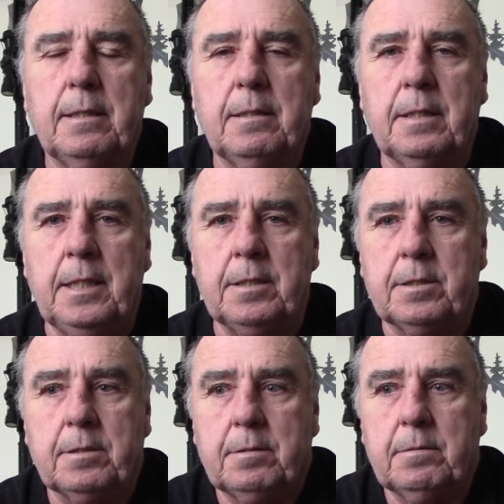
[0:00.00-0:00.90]

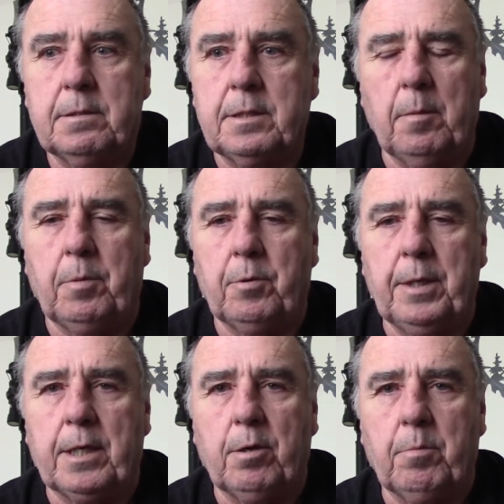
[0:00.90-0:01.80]
these simple
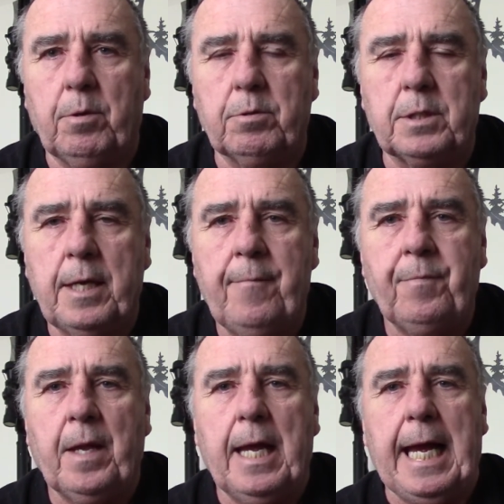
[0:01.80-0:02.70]
recurve bows.
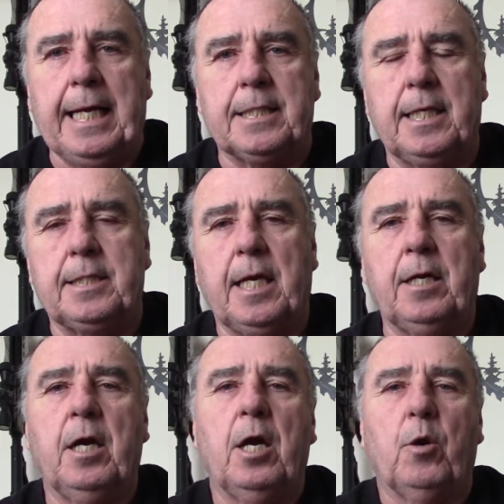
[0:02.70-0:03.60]
As I said,
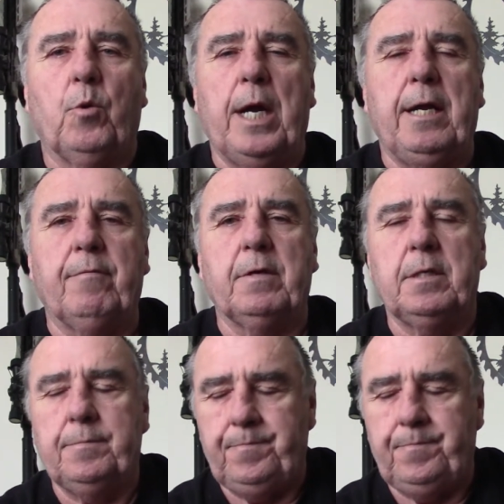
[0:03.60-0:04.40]
Raven